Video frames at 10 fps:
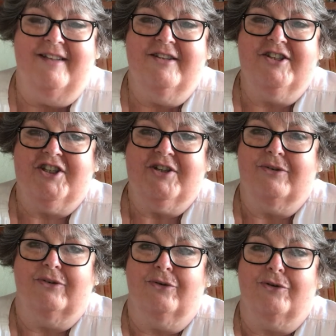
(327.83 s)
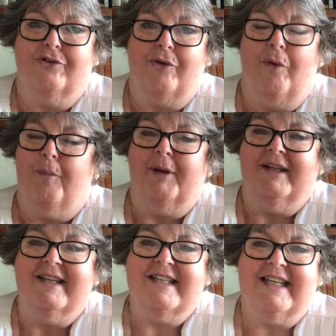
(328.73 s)
and the jail doors
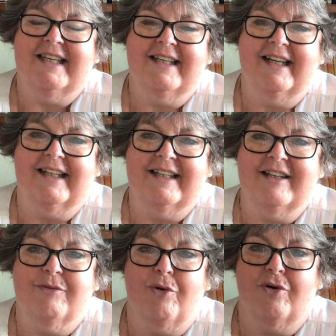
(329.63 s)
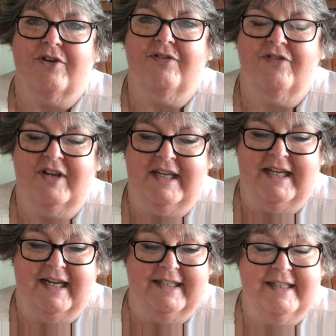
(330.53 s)
opened and they walked
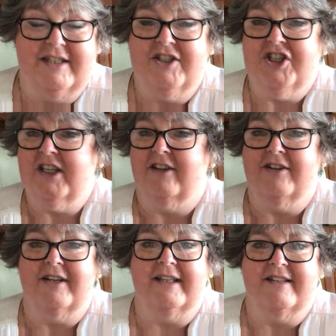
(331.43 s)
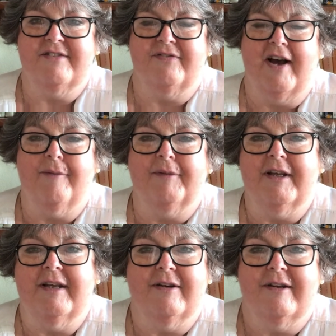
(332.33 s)
free, and the jailer and his
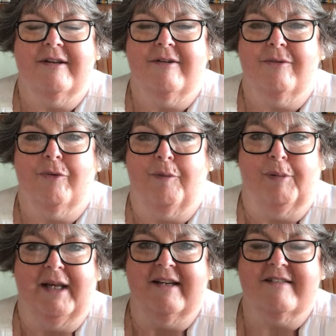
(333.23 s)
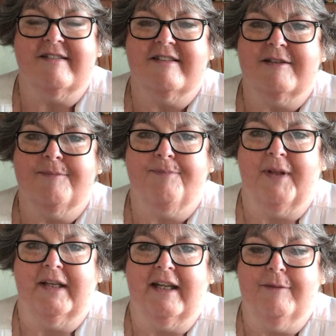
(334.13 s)
family were blessed
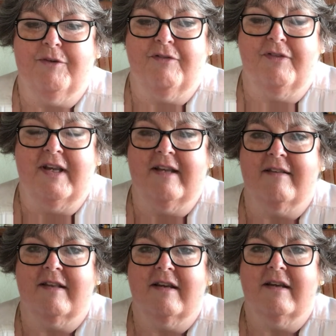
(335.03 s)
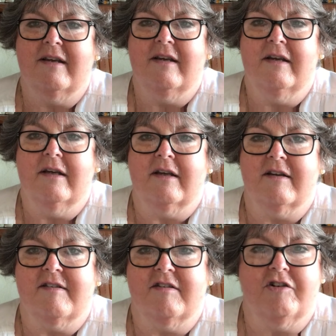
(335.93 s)
and came to faith.
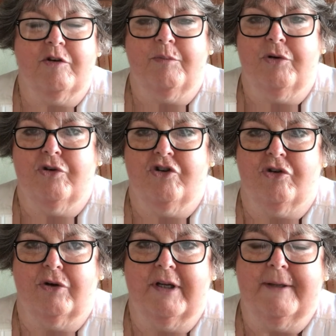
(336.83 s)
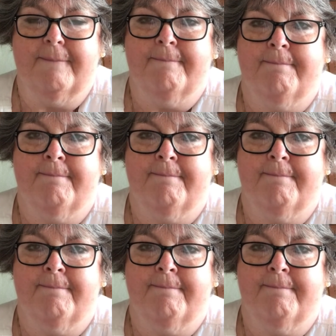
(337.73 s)
Consider it pure joy.